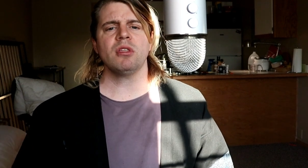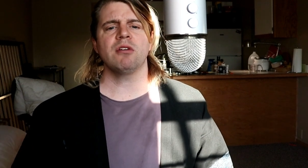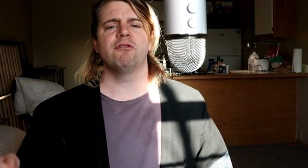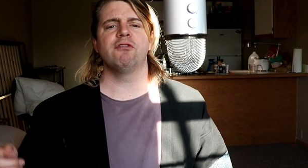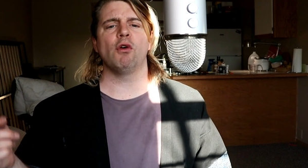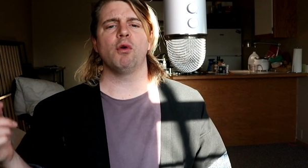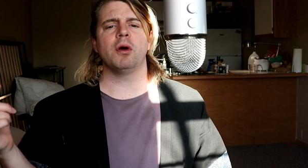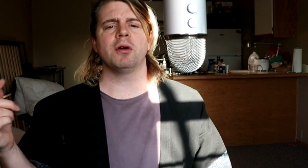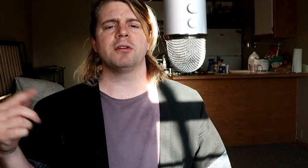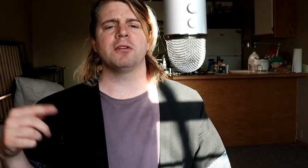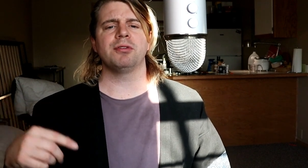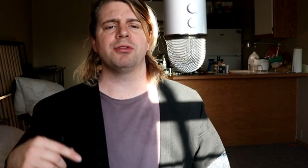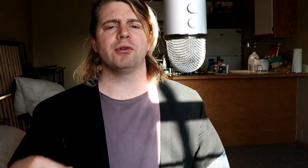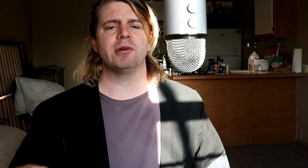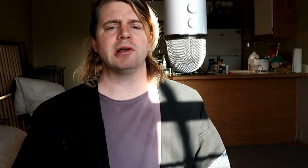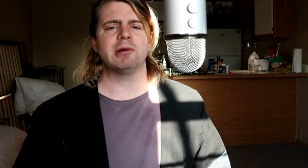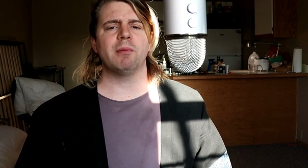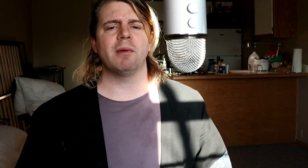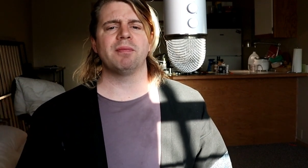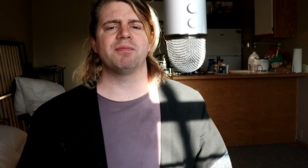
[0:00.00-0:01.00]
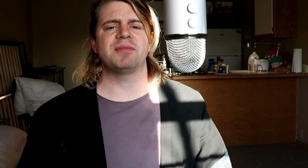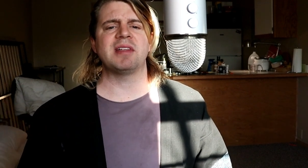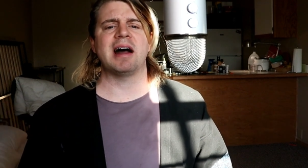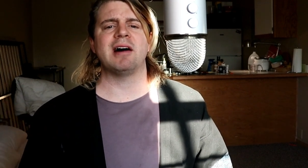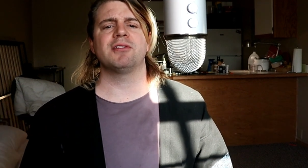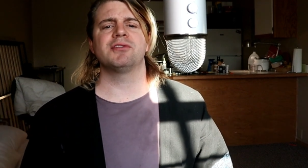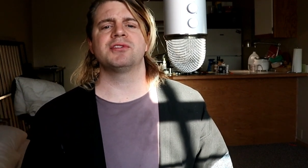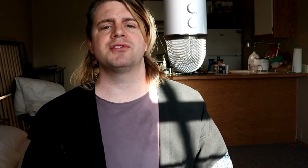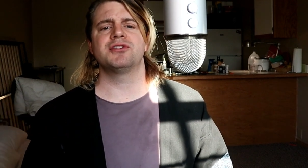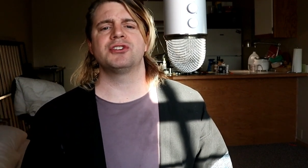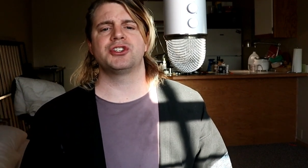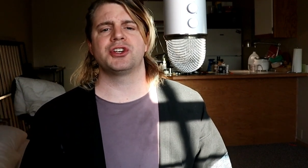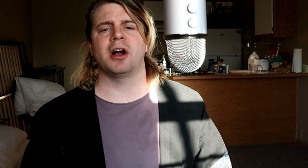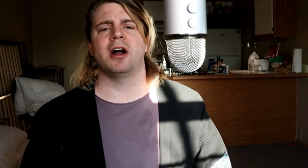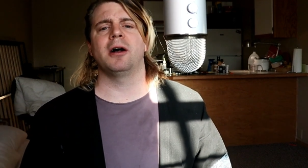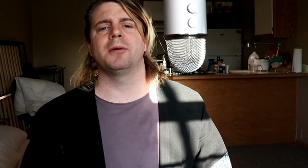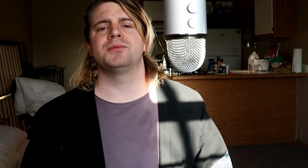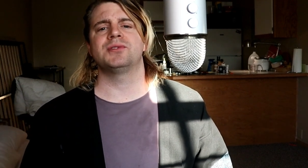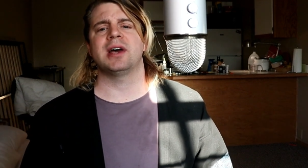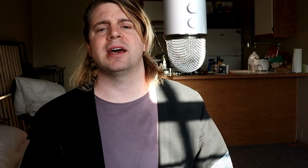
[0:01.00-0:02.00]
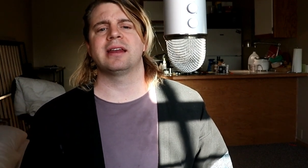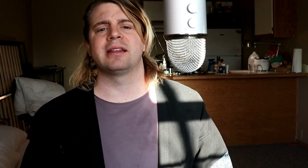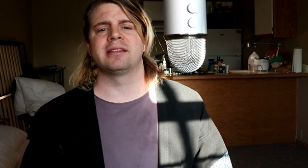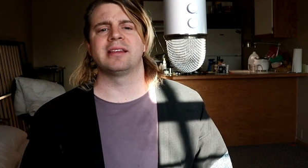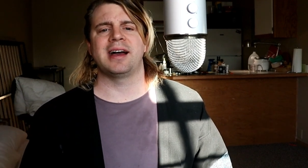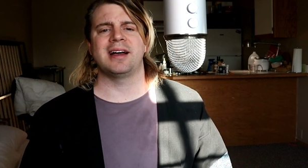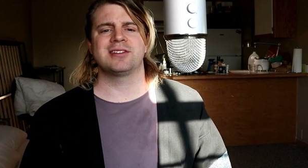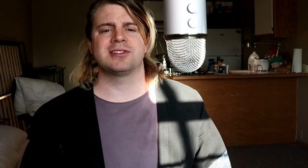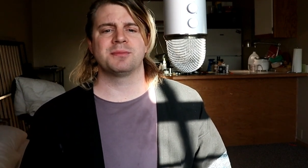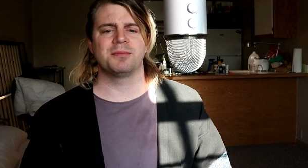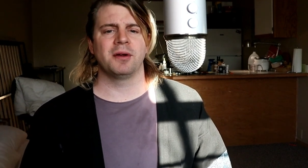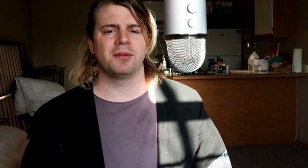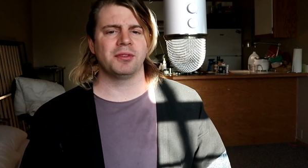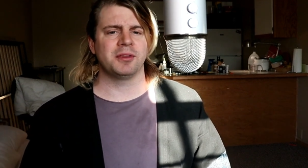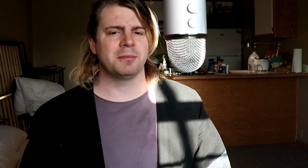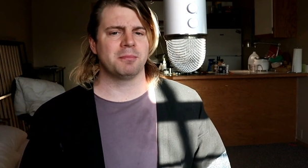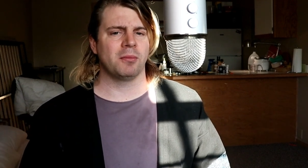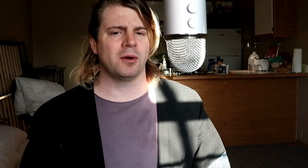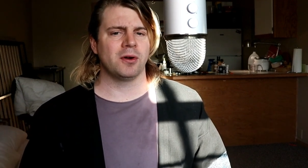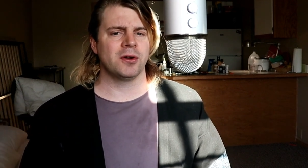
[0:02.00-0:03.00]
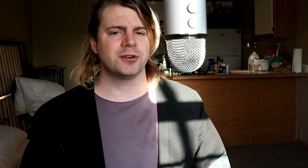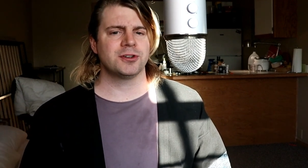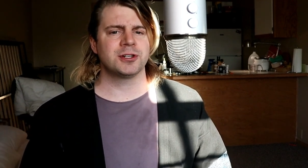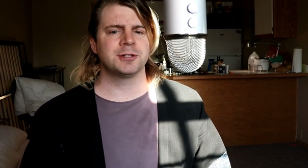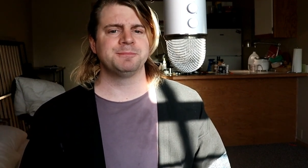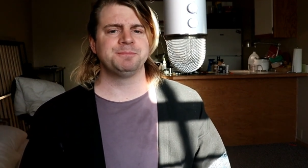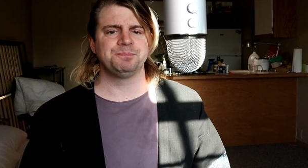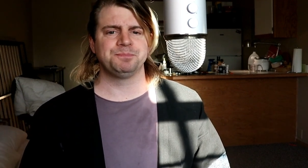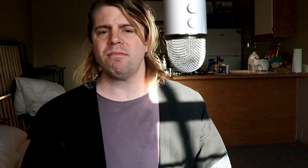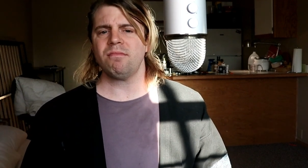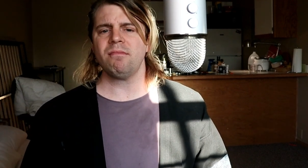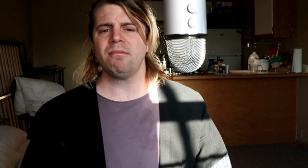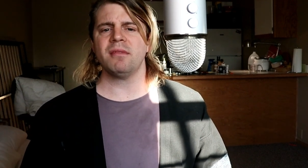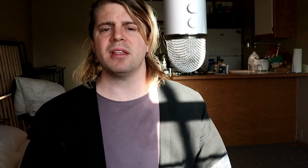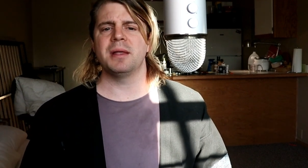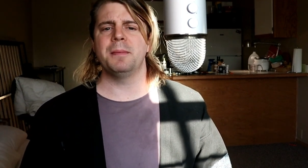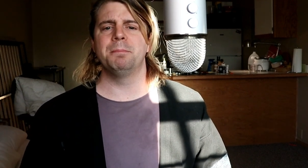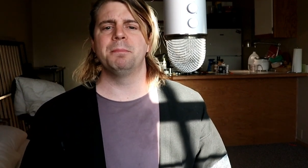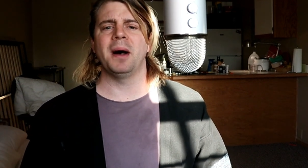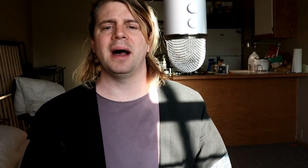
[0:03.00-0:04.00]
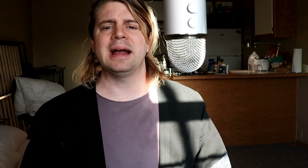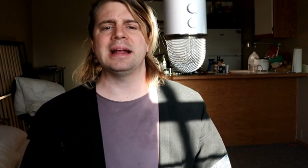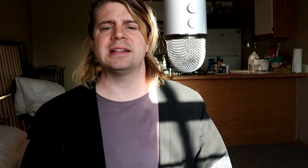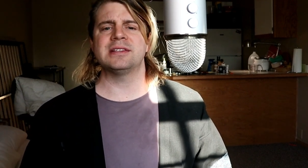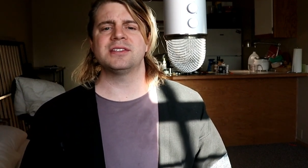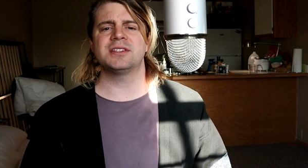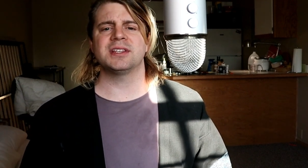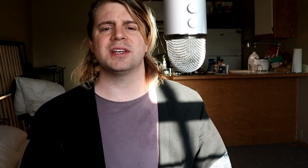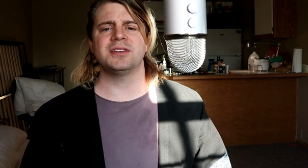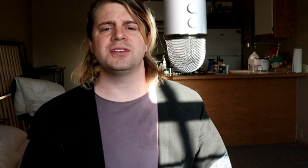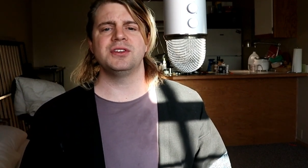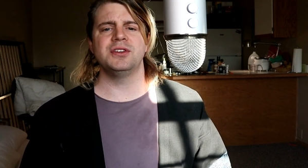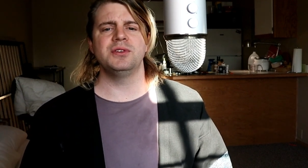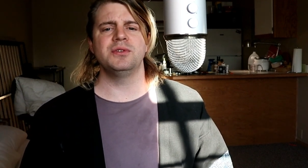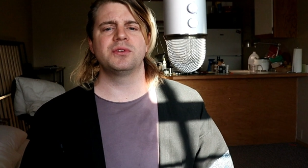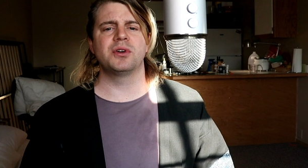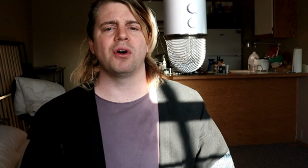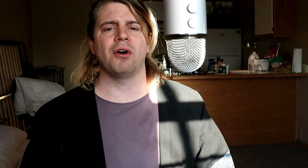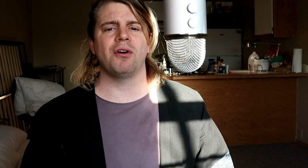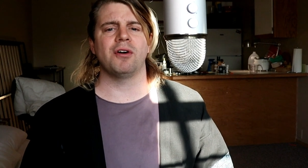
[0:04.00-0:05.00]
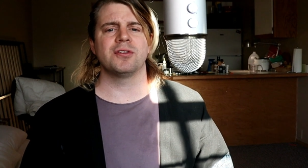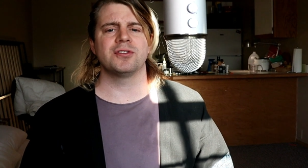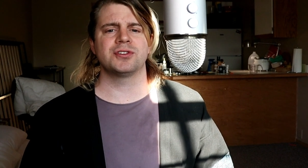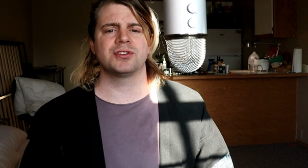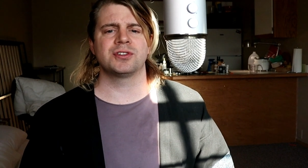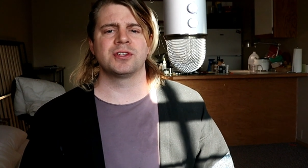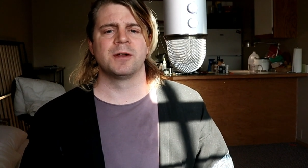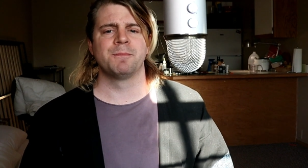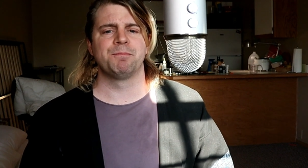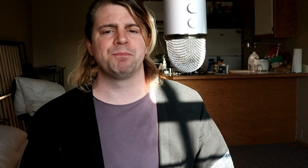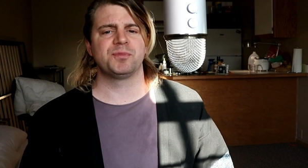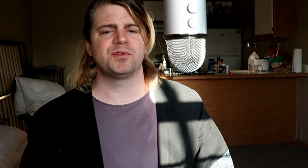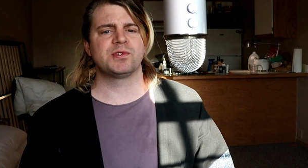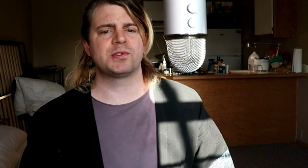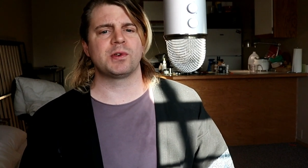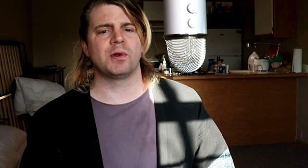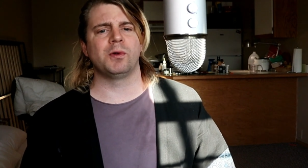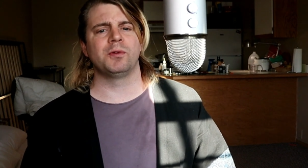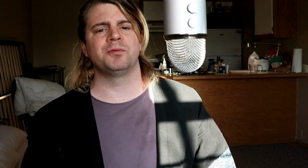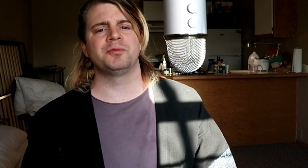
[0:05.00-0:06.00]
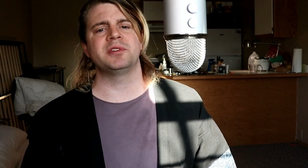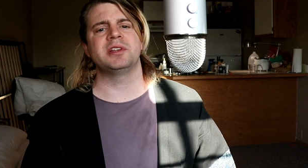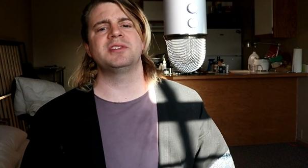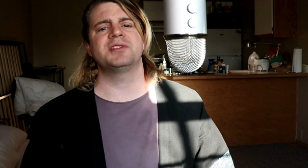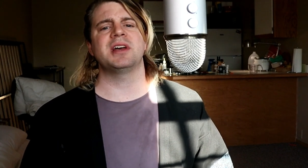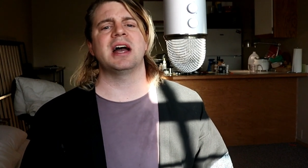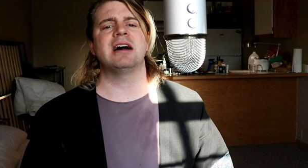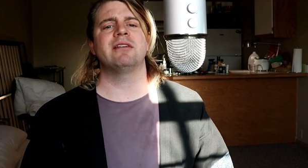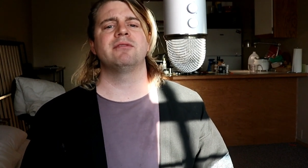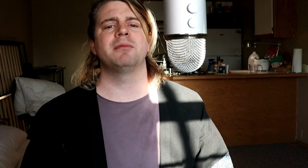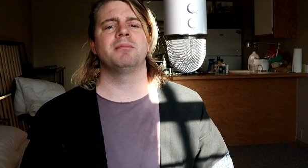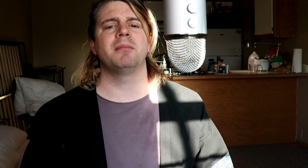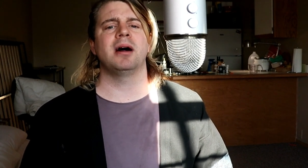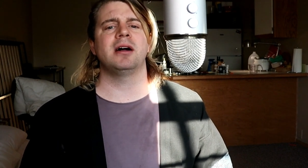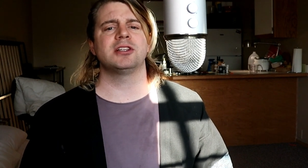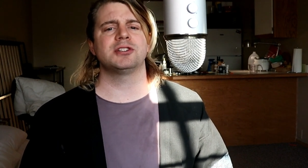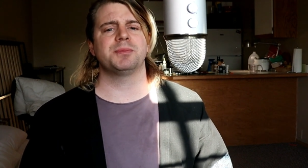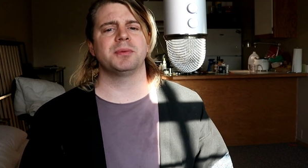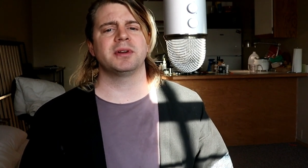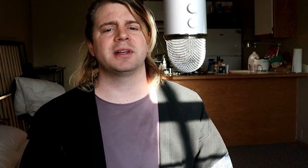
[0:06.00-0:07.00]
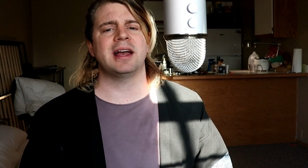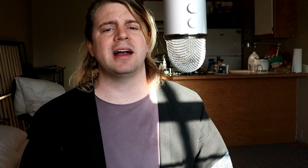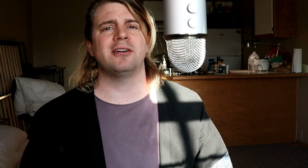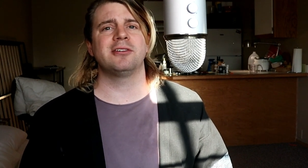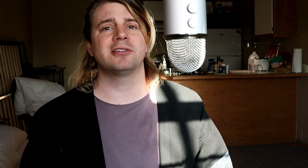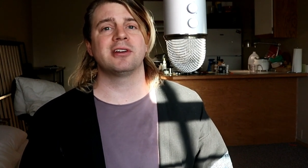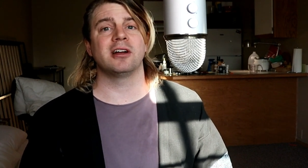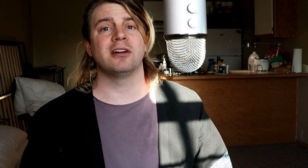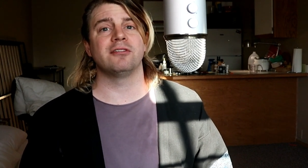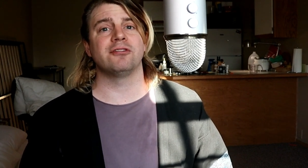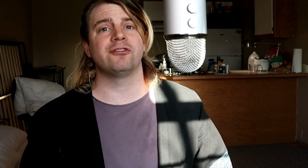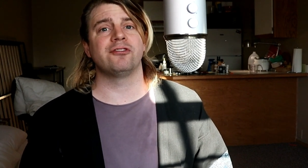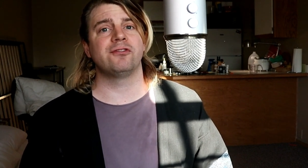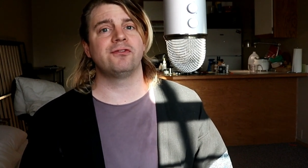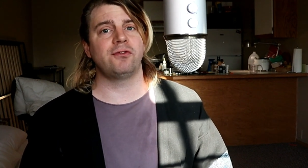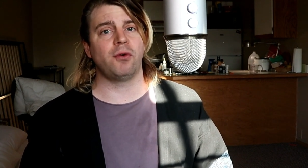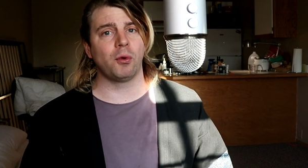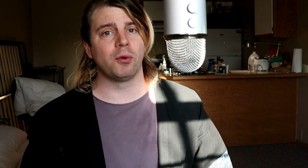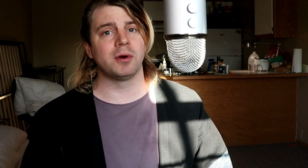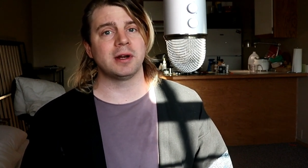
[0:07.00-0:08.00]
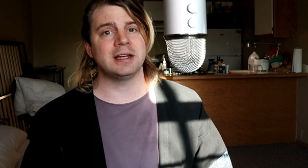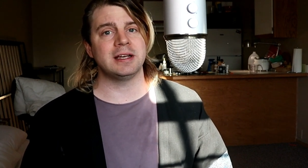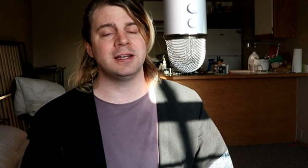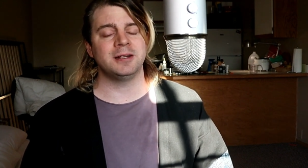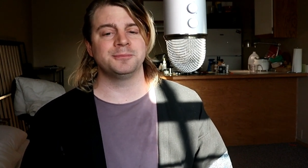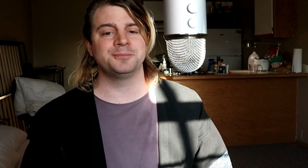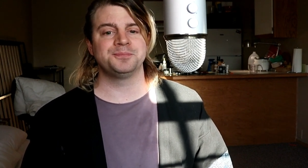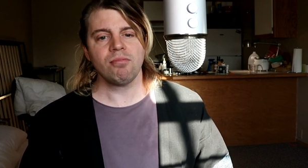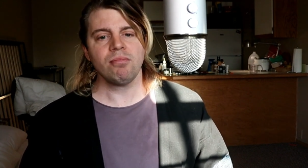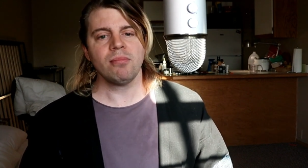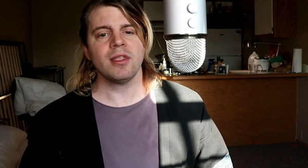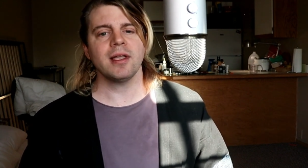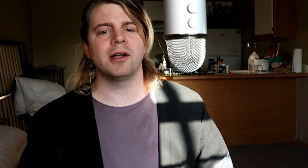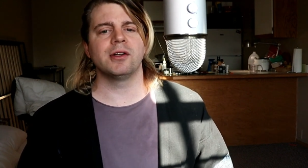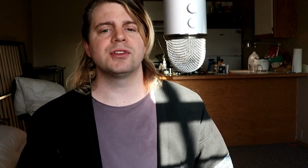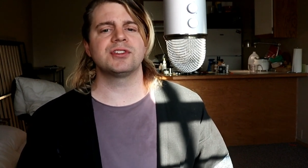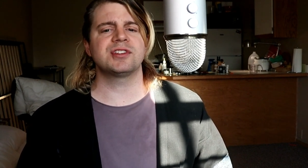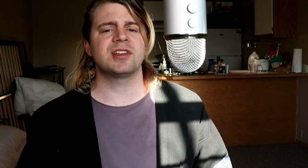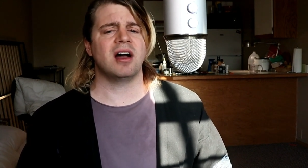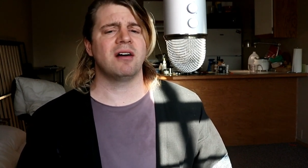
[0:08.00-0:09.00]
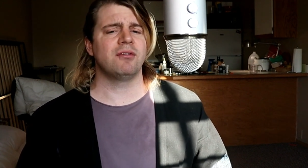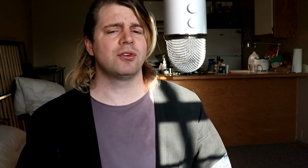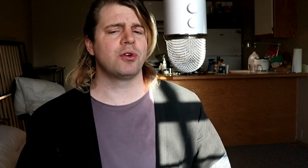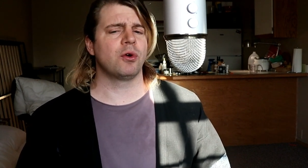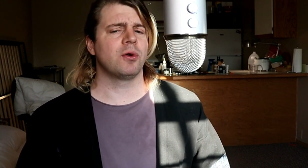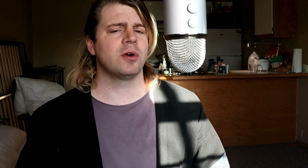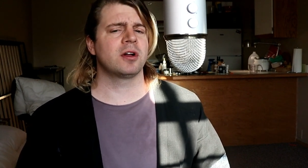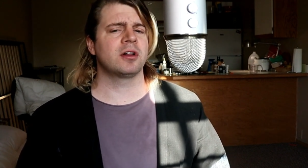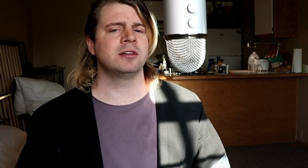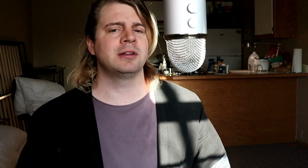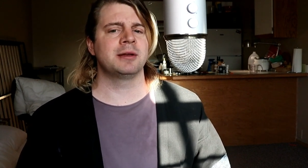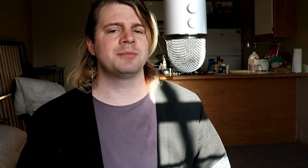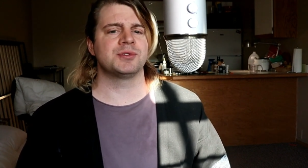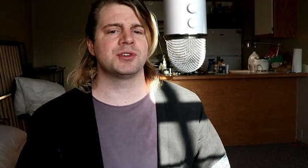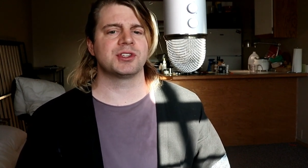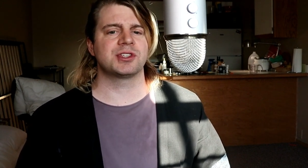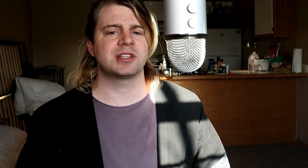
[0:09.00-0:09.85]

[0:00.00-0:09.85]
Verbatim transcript: 431,000 jobs added last month in March, and Biden said new cars sold need to have a miles per gallon of 40. El Salvador claims a